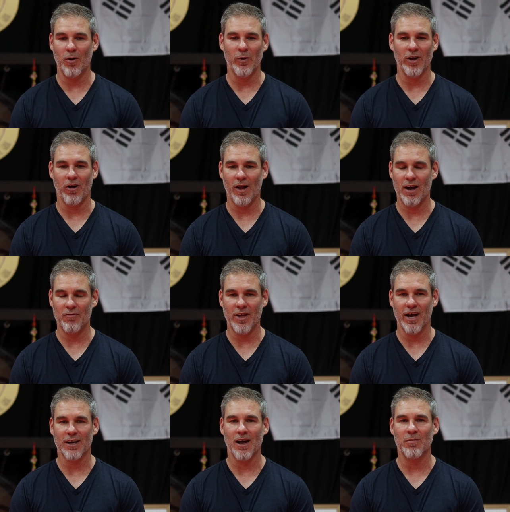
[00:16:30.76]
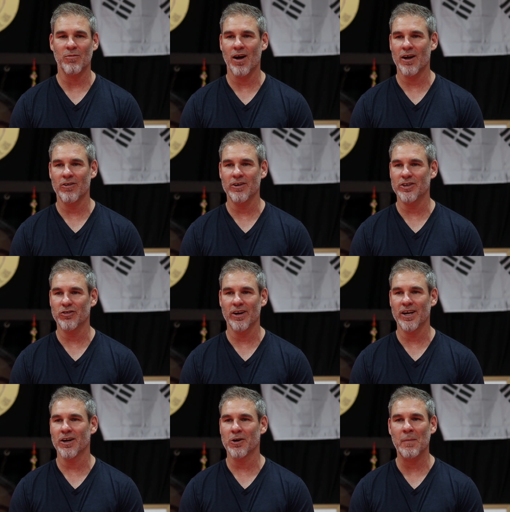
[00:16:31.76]
We all have that camaraderie
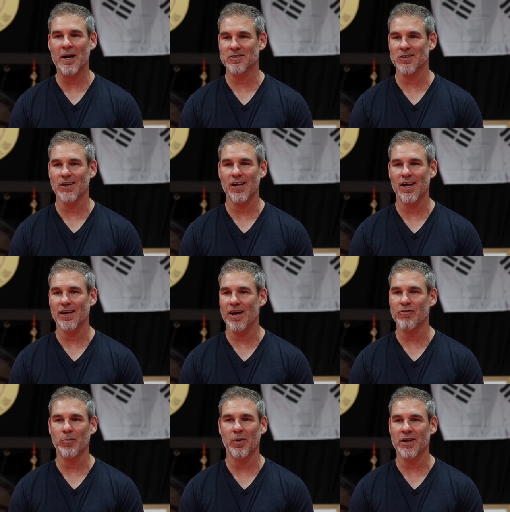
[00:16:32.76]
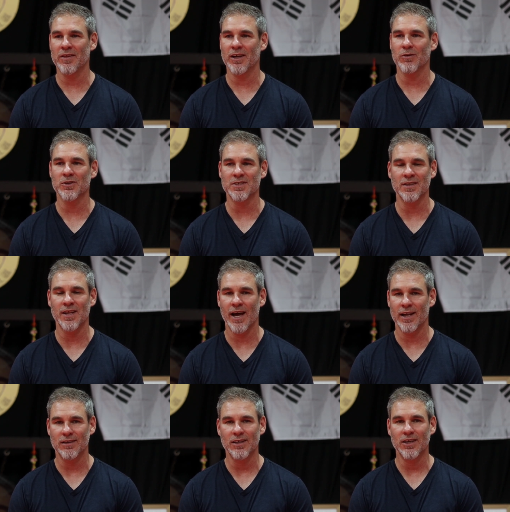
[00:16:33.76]
training under Master Ha. Everybody that was in
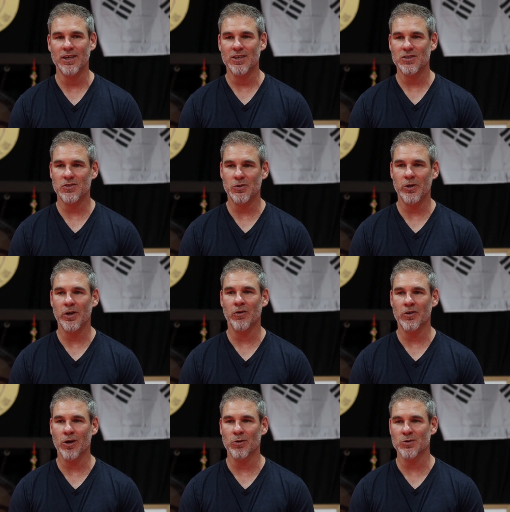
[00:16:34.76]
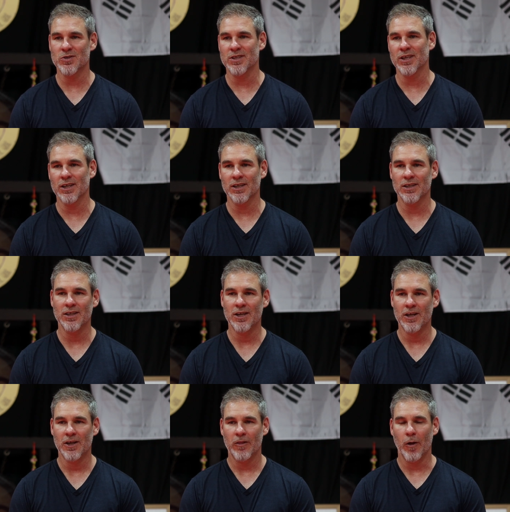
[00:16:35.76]
that studio knows the
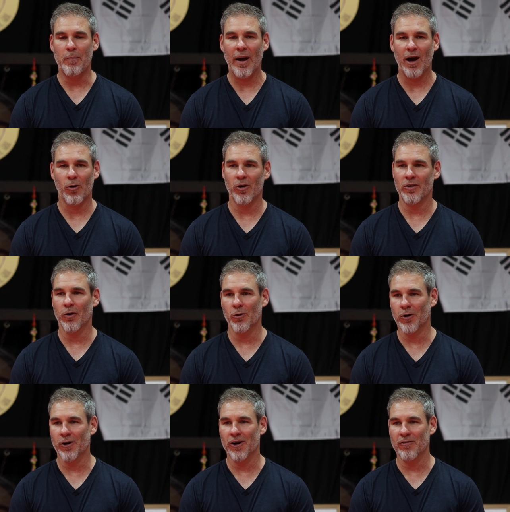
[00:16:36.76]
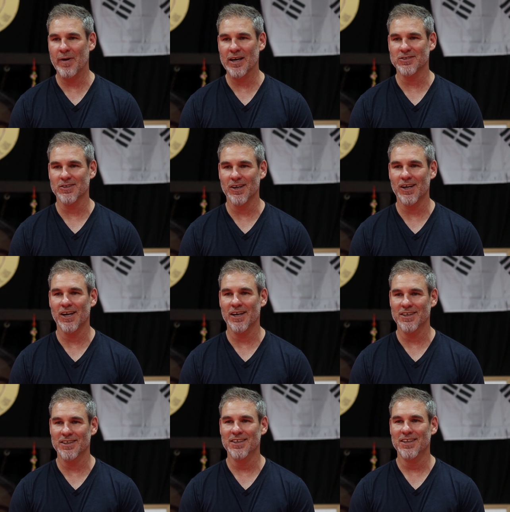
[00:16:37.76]
power and the aura of Master Ha,
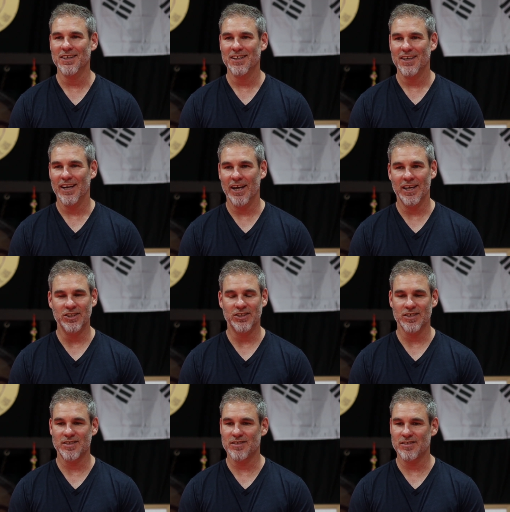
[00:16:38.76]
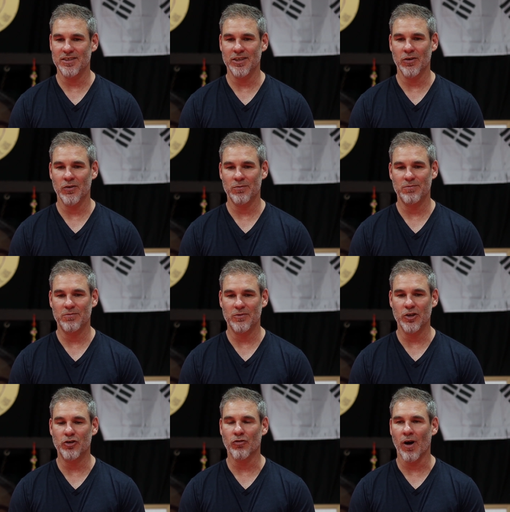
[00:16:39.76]
and just
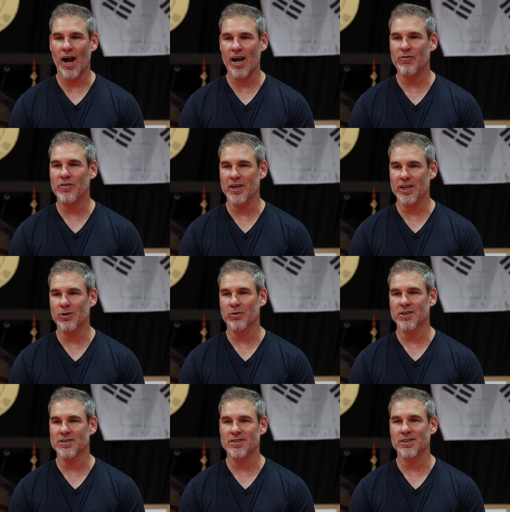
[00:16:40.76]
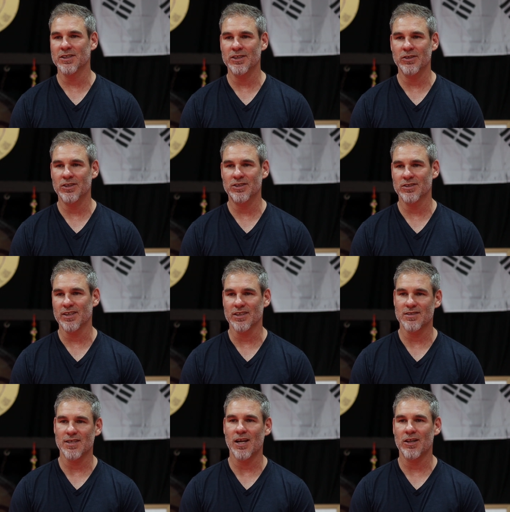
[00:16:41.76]
the drive that he would instill in you to just
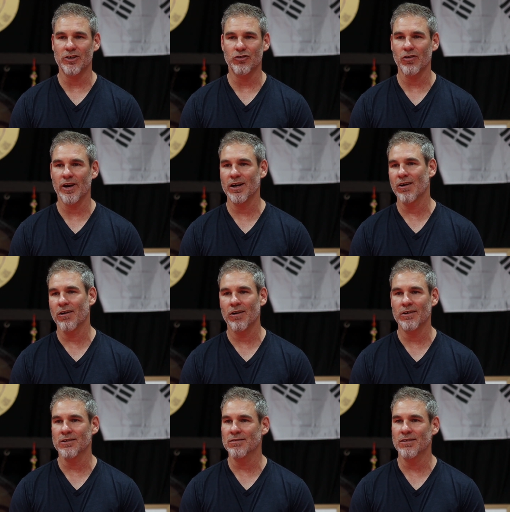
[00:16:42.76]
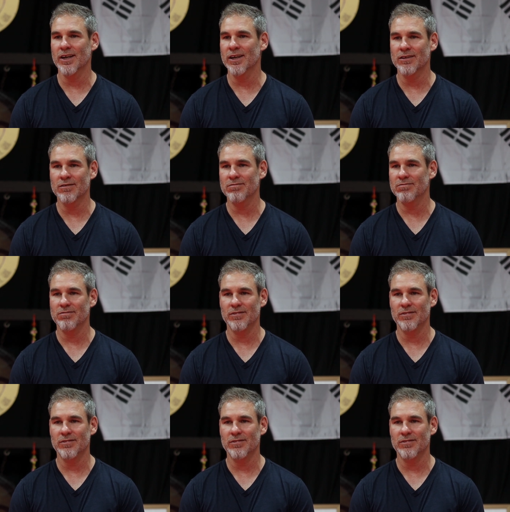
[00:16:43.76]
excel and train hard and